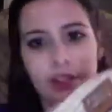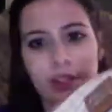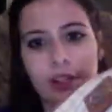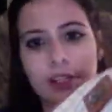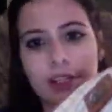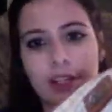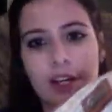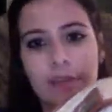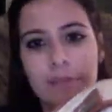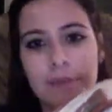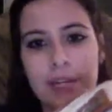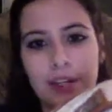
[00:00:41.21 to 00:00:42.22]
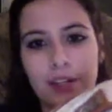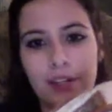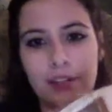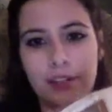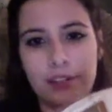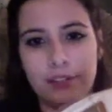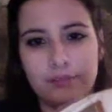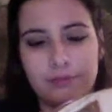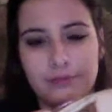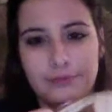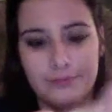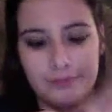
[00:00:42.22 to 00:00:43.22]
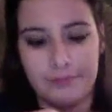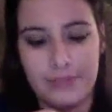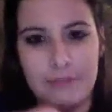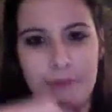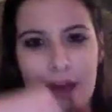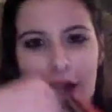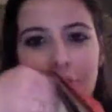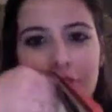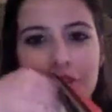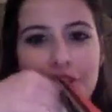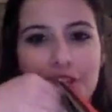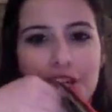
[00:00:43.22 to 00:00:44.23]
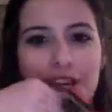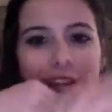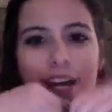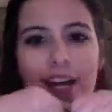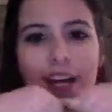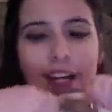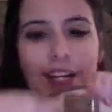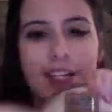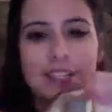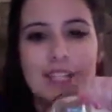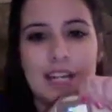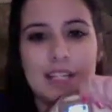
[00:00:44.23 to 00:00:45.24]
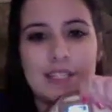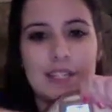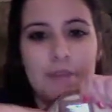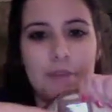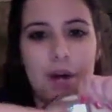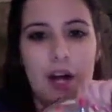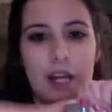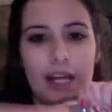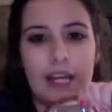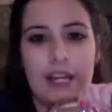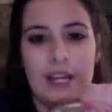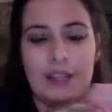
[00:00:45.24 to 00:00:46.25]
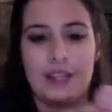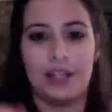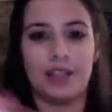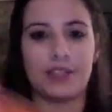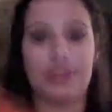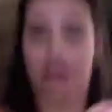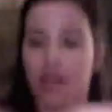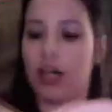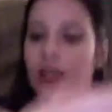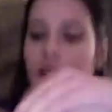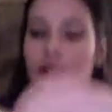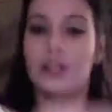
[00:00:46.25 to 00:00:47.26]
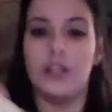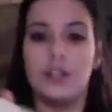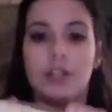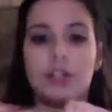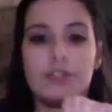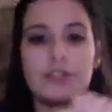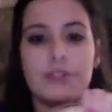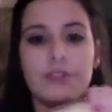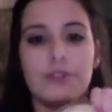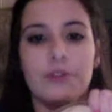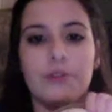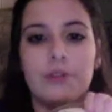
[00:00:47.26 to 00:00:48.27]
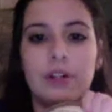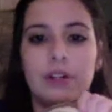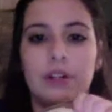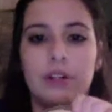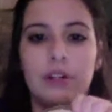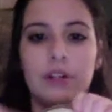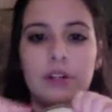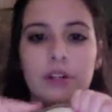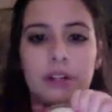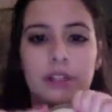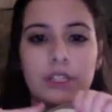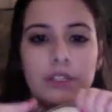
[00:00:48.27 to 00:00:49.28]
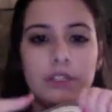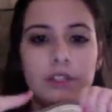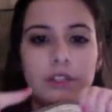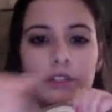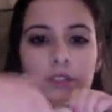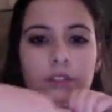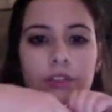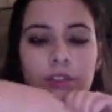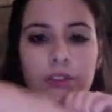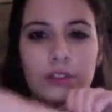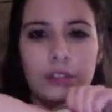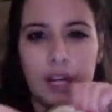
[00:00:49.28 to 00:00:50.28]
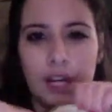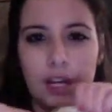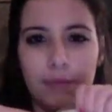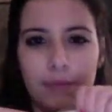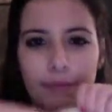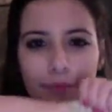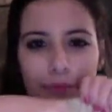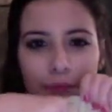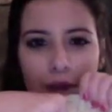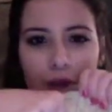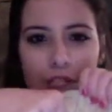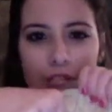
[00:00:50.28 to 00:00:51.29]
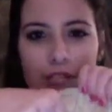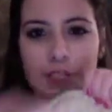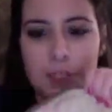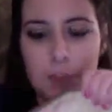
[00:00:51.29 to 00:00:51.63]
It's got a big, big pouch, an inside zip pocket, and then it's got two little um, pouches.